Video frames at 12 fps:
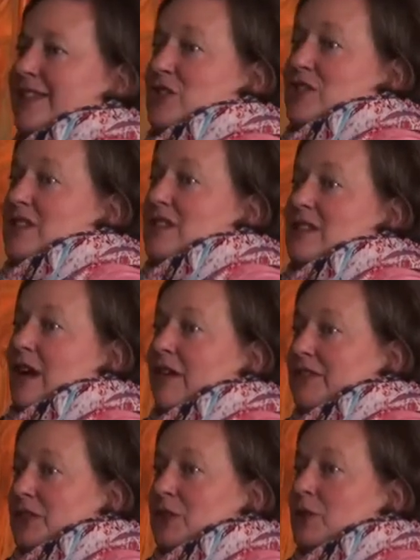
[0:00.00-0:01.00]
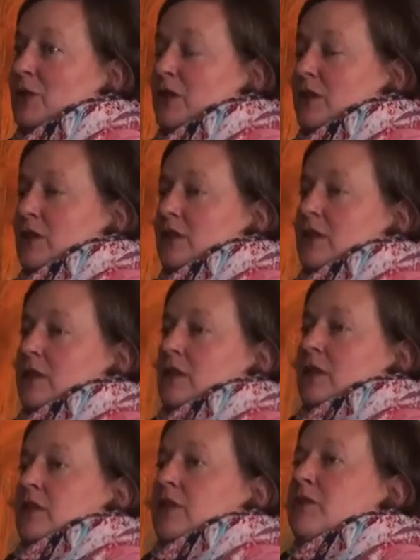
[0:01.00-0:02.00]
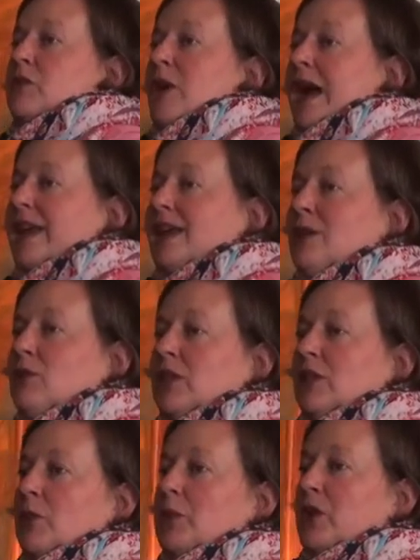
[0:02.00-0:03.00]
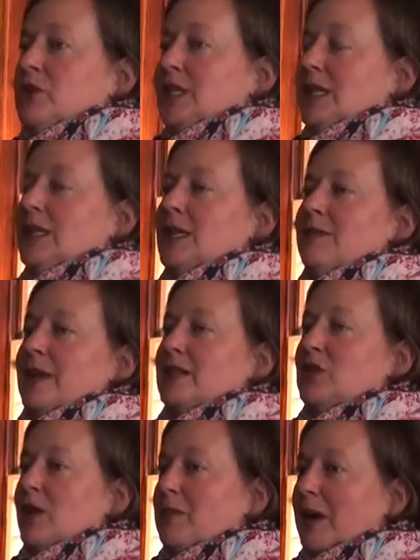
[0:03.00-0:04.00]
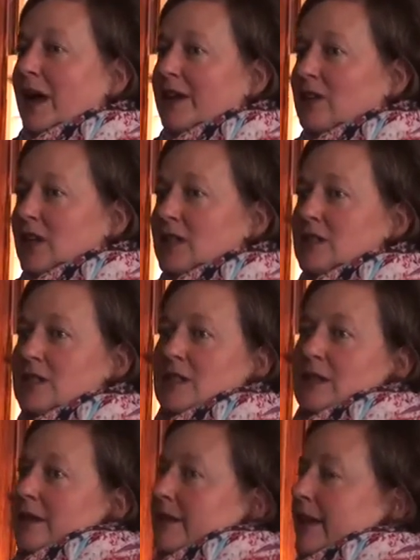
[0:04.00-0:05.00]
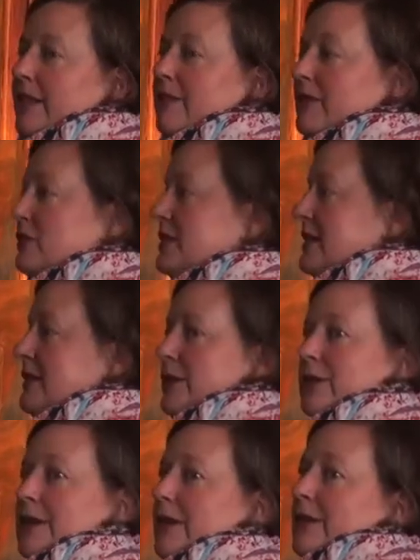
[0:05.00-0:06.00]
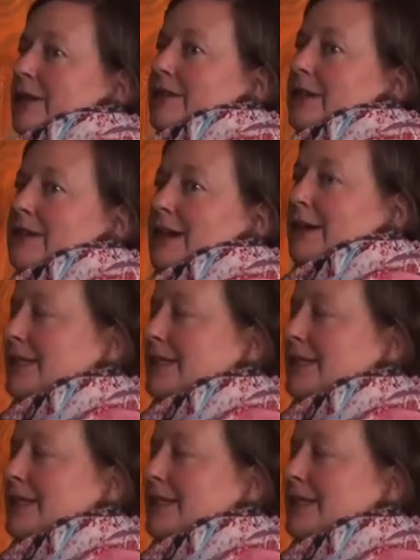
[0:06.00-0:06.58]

that's just a softer variety with low protein that makes great pie crust, and, and the folks in New York all love to grow